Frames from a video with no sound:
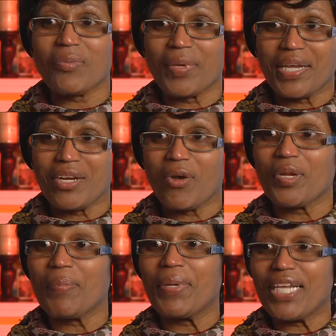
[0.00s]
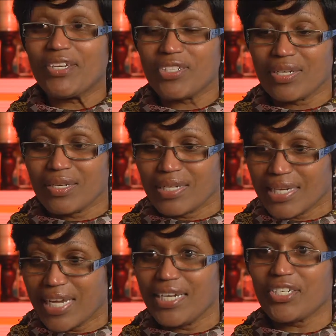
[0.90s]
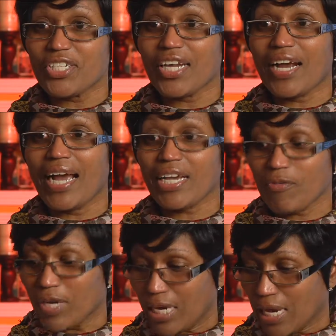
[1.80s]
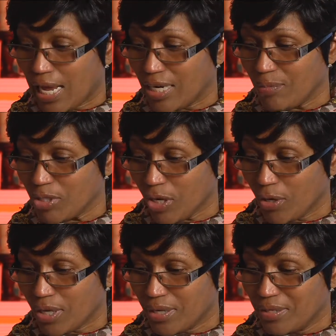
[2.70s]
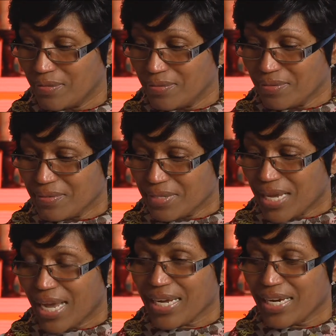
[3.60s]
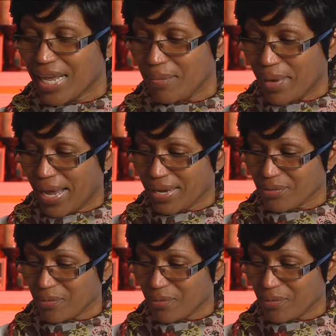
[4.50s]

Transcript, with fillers: bit on the beach, in the chair. I can recline. Let me show you. I can lay back.